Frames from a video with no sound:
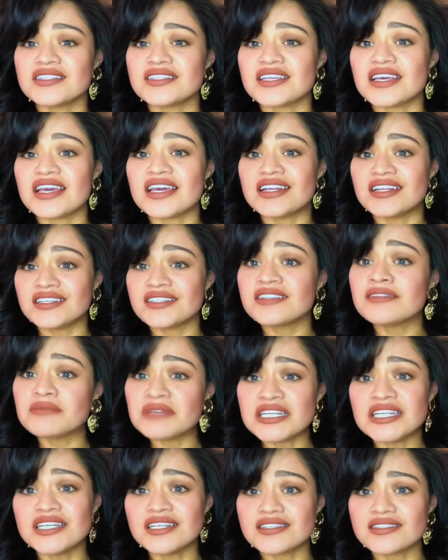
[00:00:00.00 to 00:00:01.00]
it is the
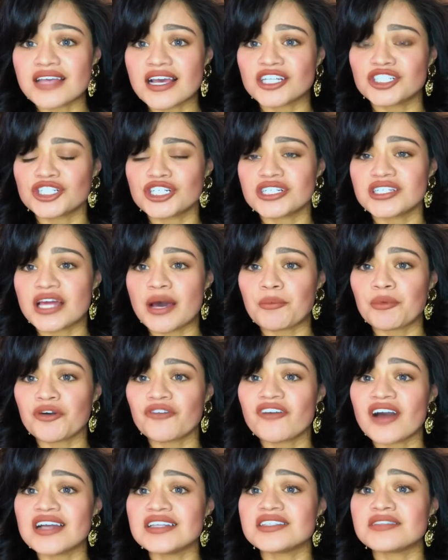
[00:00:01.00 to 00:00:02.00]
media section that
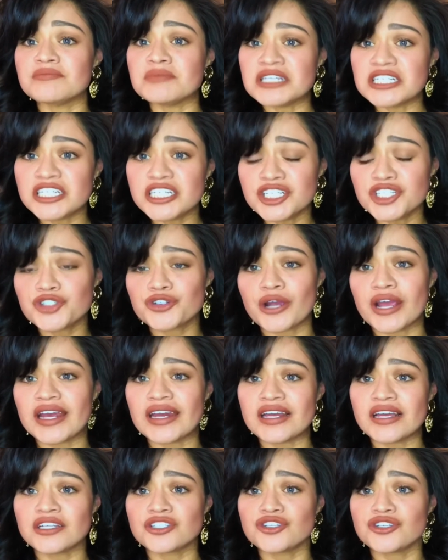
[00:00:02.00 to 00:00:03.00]
provides media
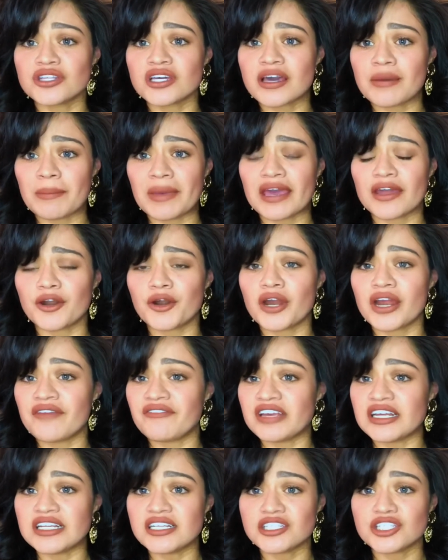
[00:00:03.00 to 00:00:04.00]
training to the commander if
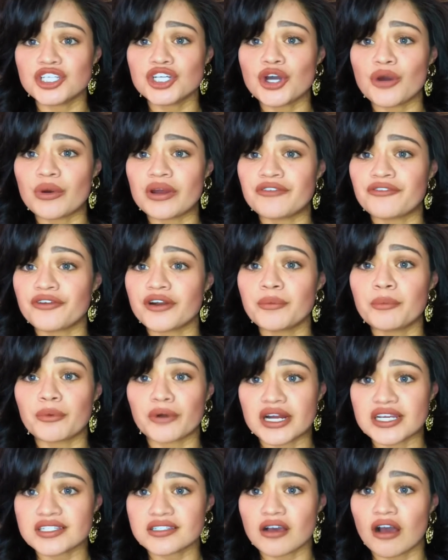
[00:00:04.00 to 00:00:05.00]
he needs to go in for a
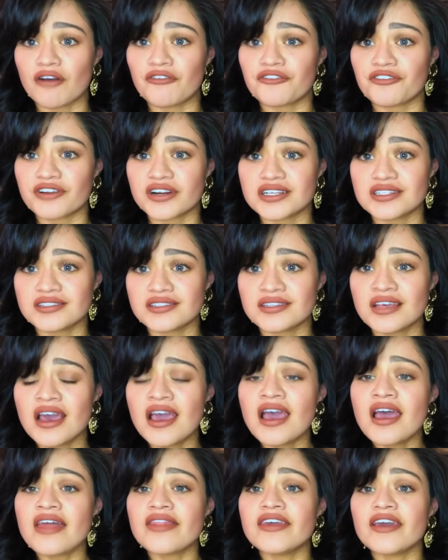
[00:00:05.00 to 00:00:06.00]
press conference.
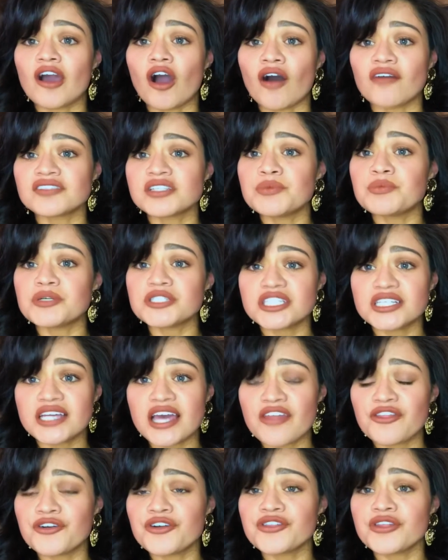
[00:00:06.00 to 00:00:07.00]
They often put
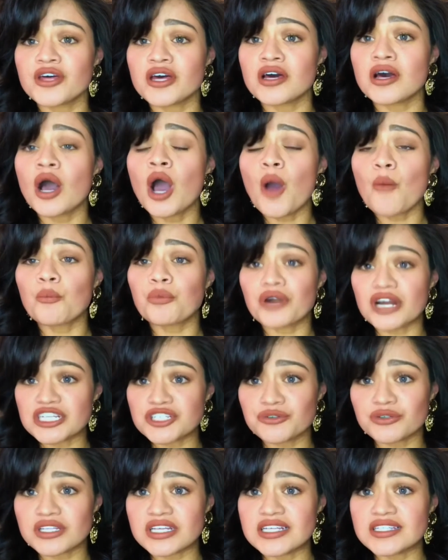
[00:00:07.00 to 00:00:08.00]
together the press
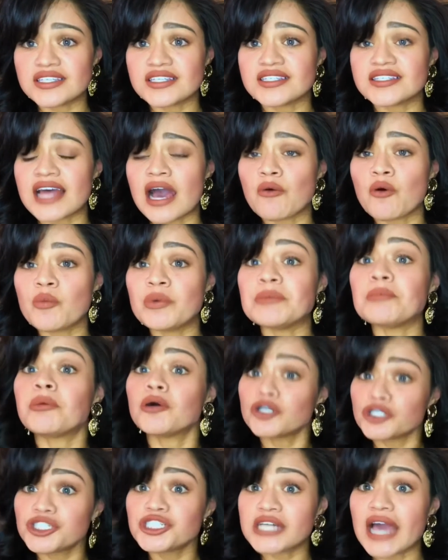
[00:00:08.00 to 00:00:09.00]
releases that will be
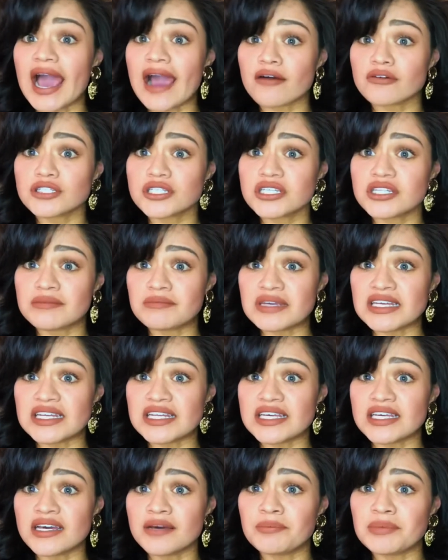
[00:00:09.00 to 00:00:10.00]
pushed out to the
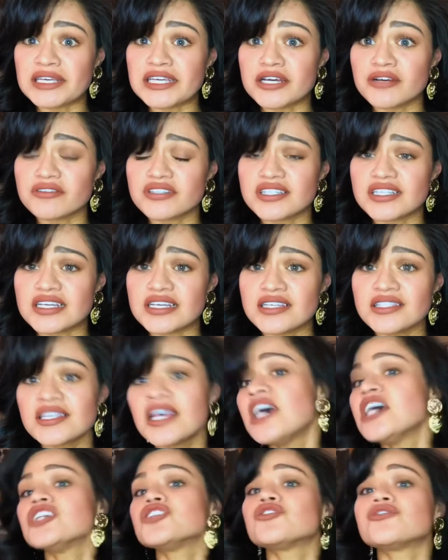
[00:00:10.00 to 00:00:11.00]
media POCs
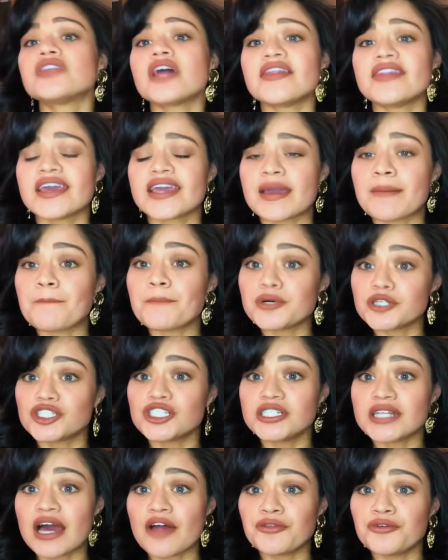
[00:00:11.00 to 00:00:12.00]
so that they can push
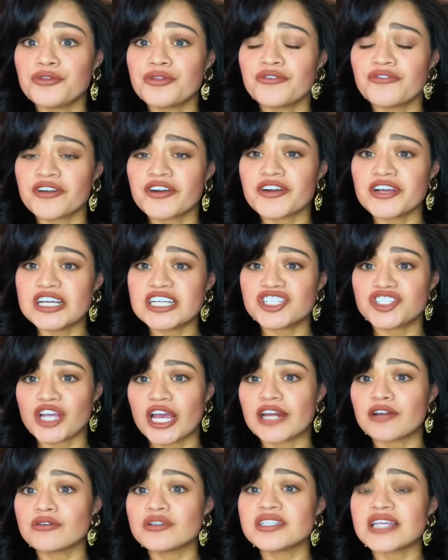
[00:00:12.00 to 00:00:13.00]
it out through their various
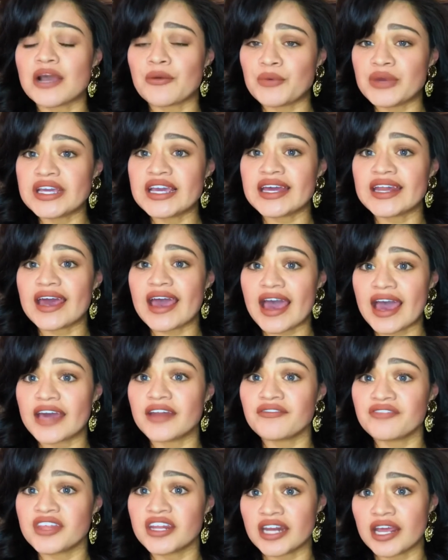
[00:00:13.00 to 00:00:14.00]
channels, and we get ahead
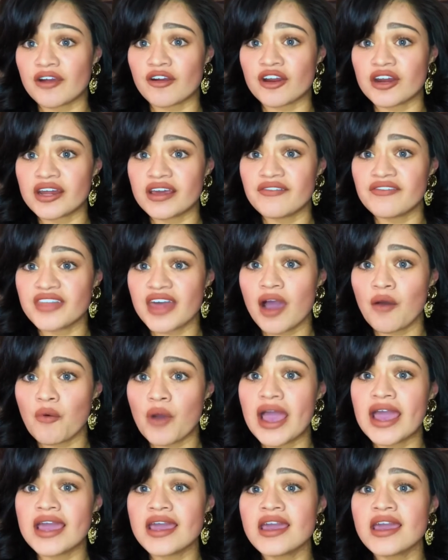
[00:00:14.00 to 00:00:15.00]
of the narrative that
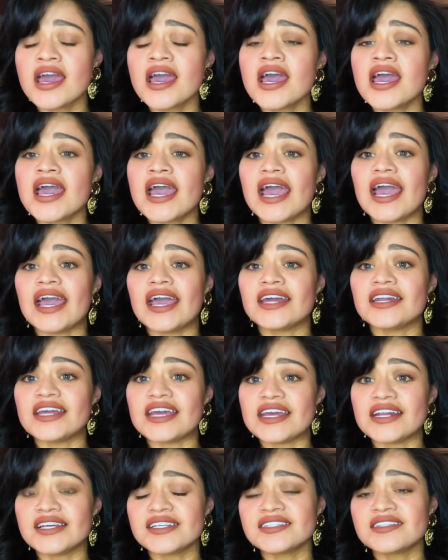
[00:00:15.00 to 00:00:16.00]
way. And
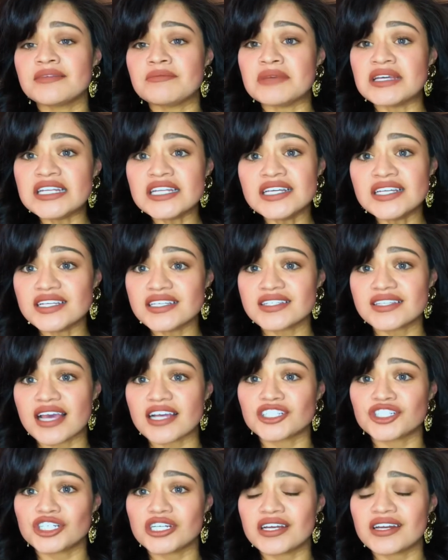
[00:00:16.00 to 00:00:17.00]
it is the media
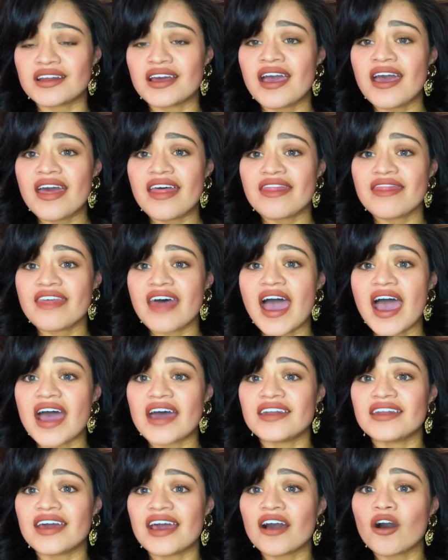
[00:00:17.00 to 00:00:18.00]
section
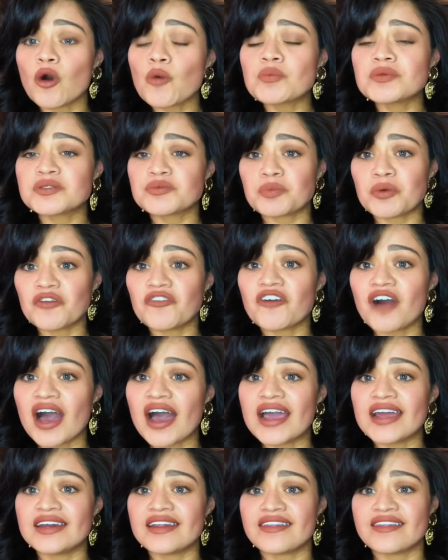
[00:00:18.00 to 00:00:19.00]
that helps
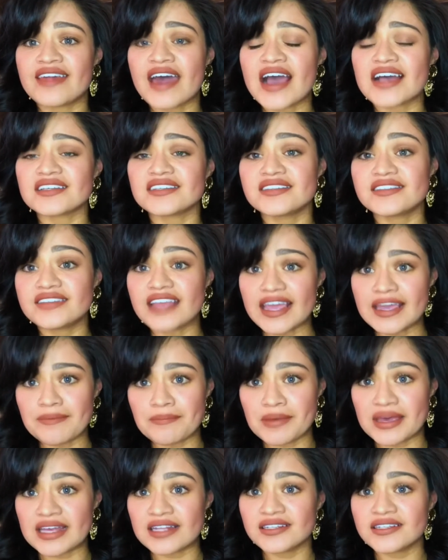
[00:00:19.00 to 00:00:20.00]
provide that
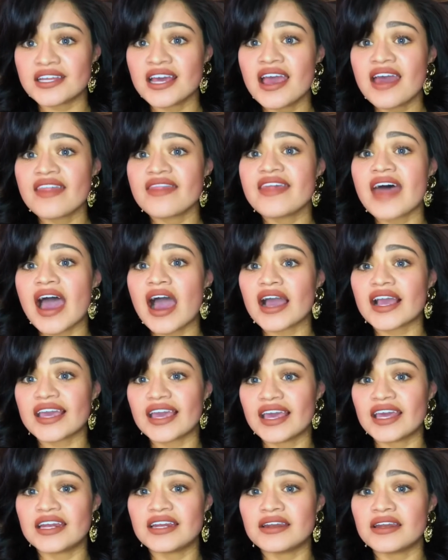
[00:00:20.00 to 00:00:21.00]
statement that
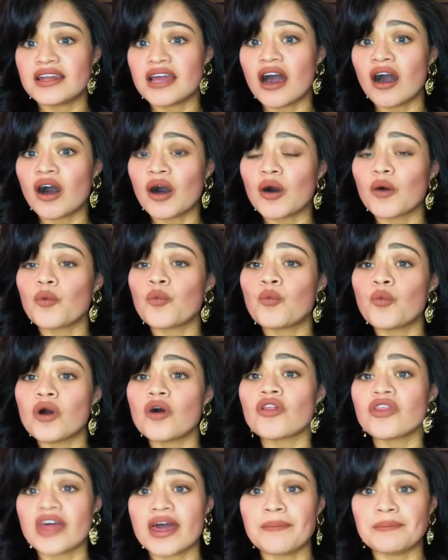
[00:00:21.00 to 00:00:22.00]
will
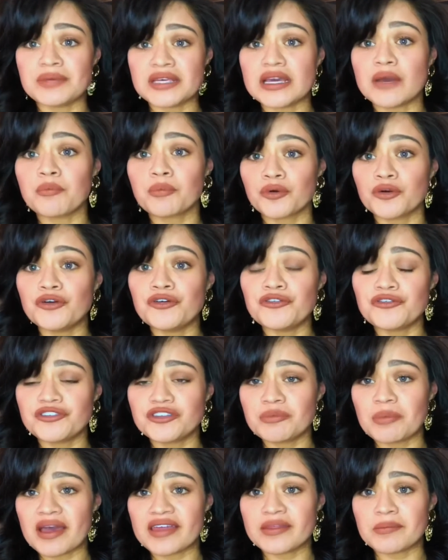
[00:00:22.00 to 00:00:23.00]
then be approved
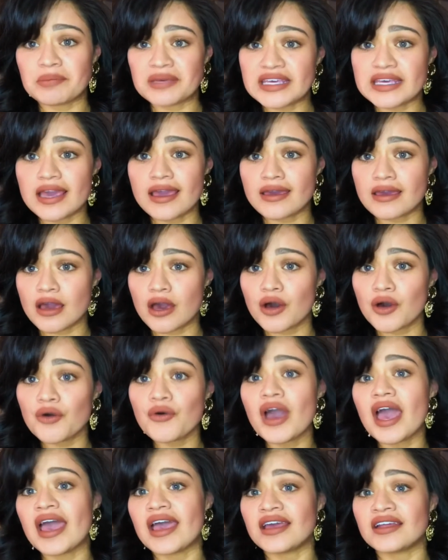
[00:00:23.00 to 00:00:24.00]
by the PAO
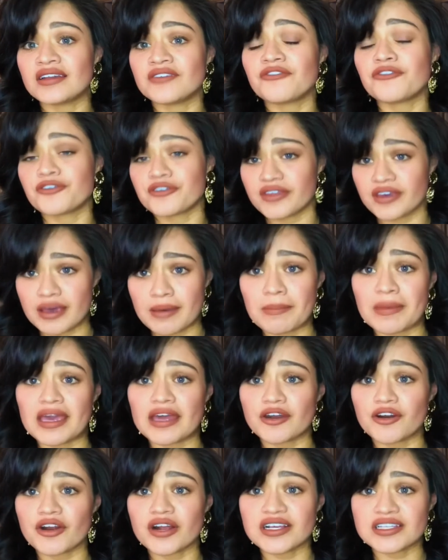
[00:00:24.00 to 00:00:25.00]
and for the
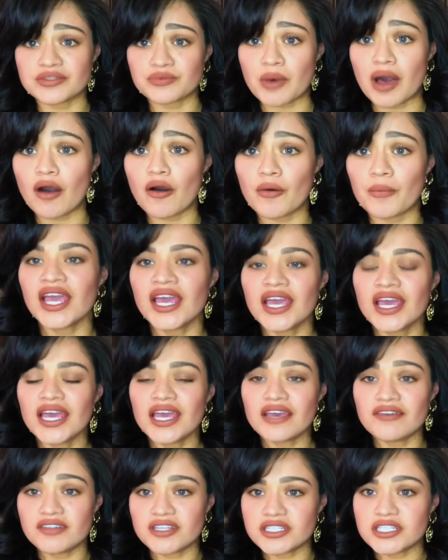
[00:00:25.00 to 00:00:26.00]
commander as well.
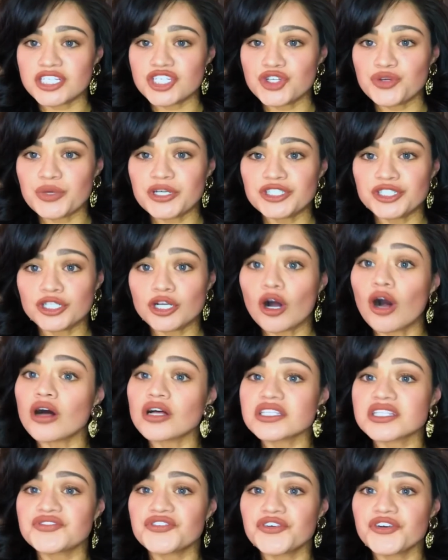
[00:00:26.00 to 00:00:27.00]
If the situation
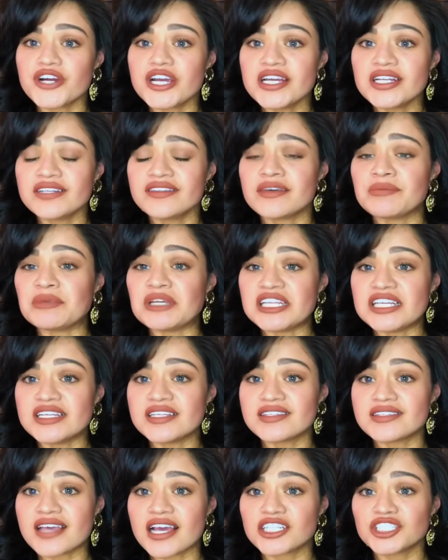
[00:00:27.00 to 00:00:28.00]
calls for it, the media
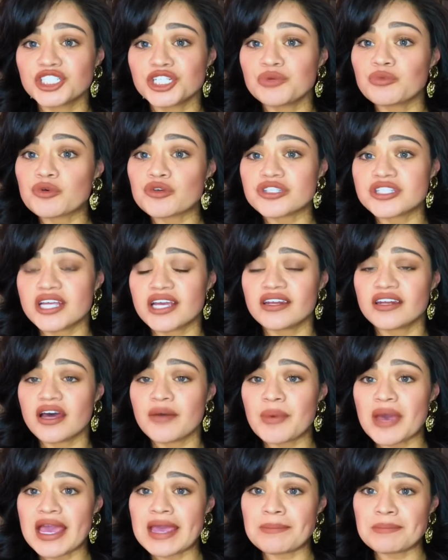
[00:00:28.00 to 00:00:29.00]
section will stand up
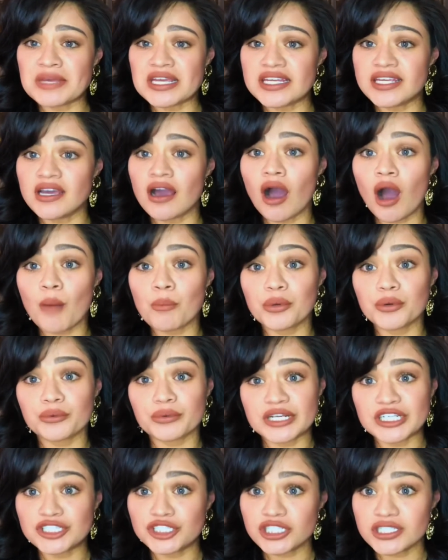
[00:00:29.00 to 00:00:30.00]
a media
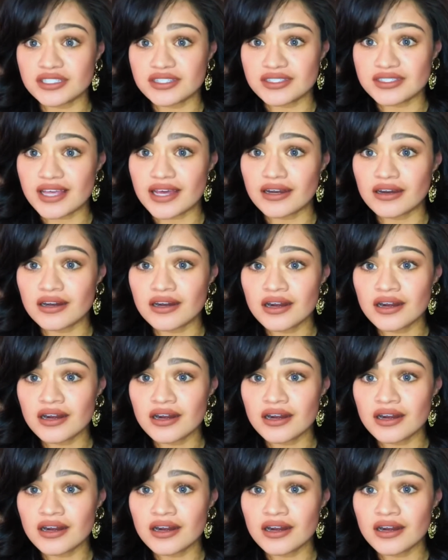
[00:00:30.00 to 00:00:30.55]
operations center,